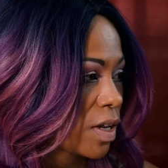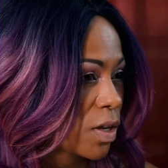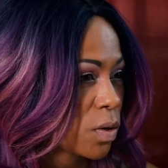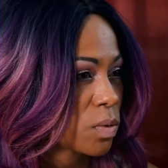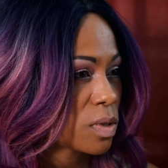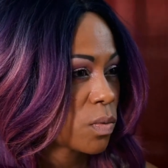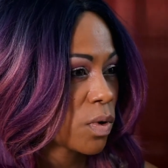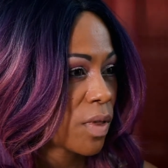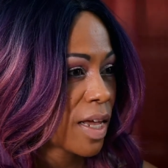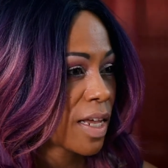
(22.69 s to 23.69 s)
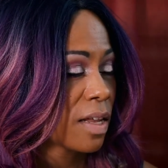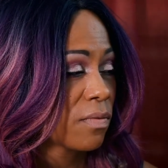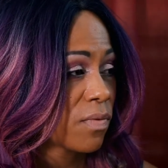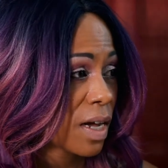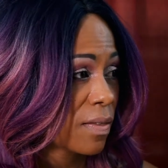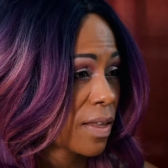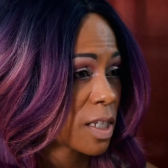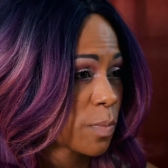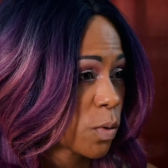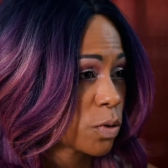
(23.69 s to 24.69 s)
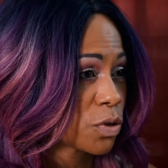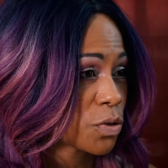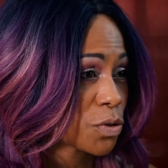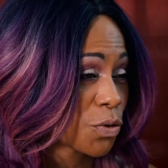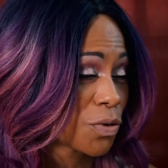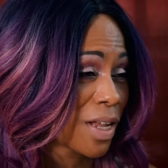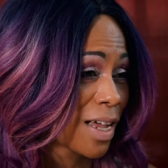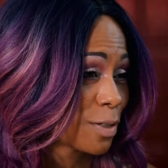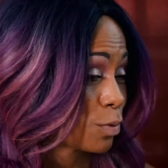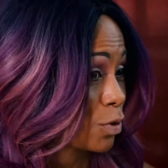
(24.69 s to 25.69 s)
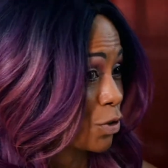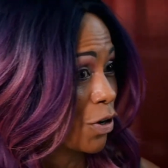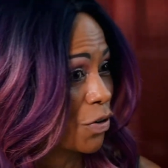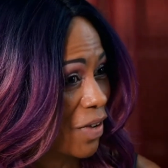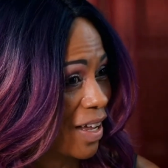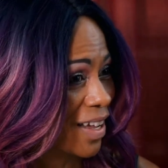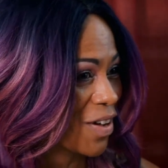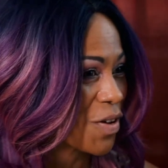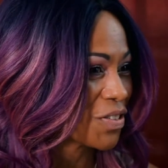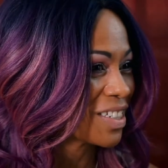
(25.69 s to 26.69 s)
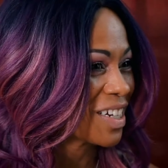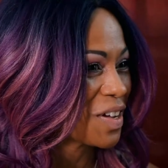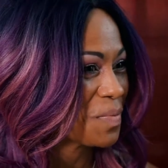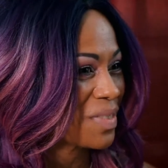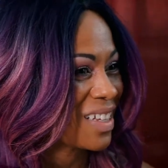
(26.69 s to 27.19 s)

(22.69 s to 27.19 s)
venues where they can find the exposure so they're not starving all the time.